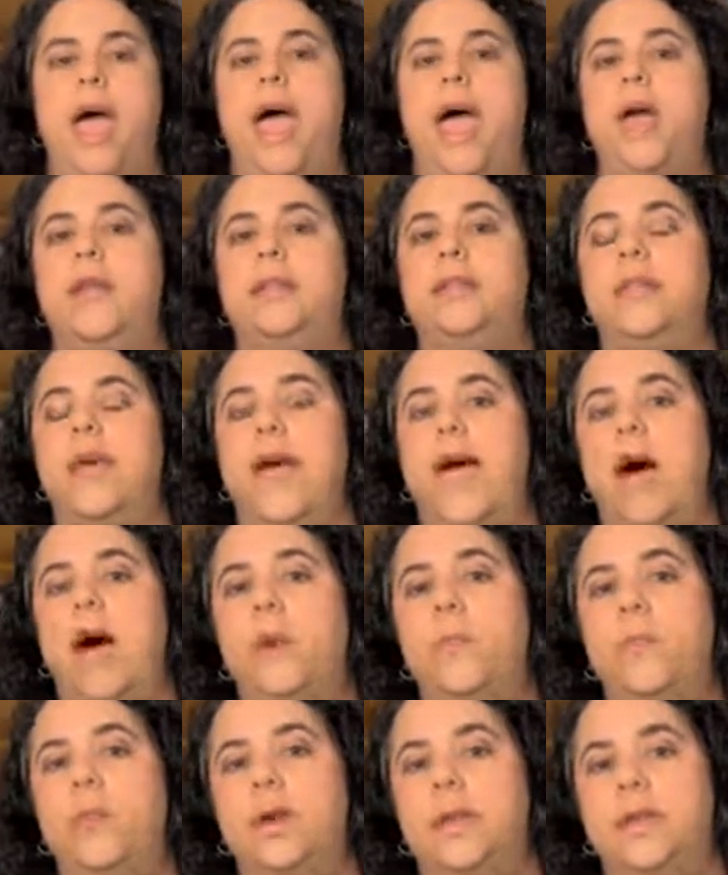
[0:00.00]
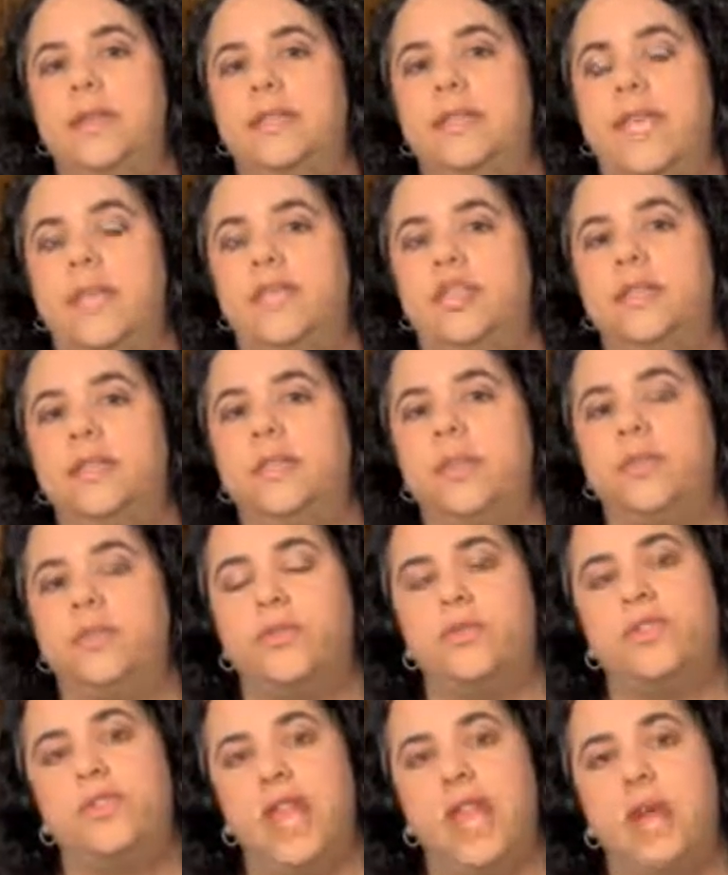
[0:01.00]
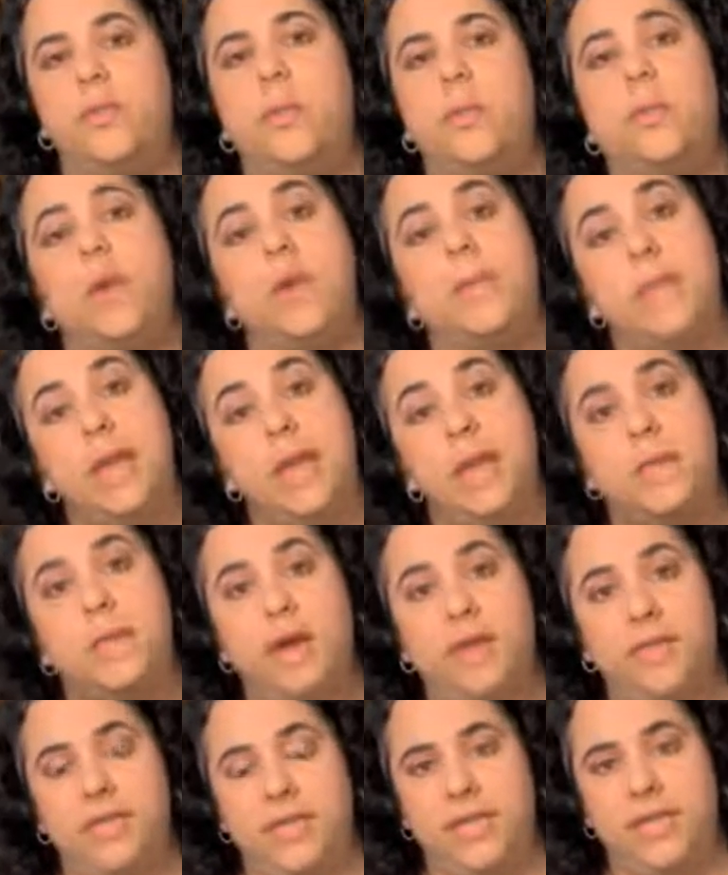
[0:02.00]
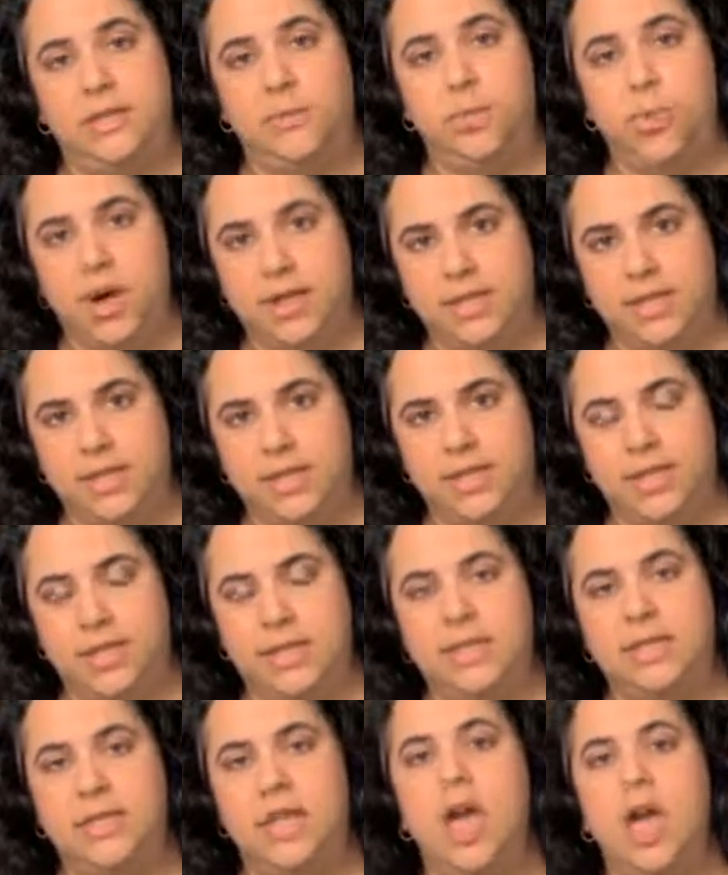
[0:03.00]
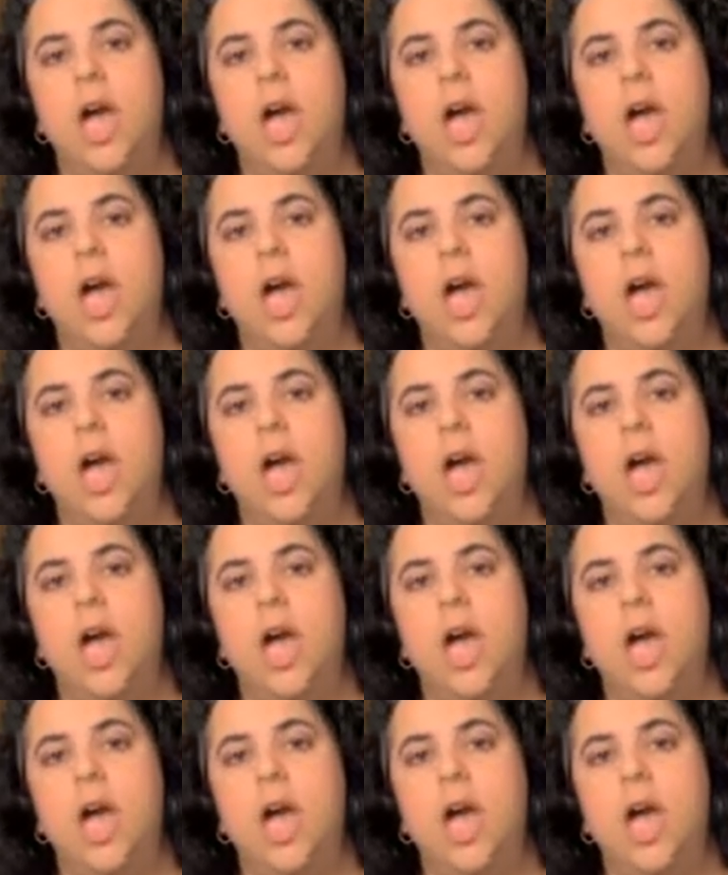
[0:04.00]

And to help organizations understand what we mean by these processes,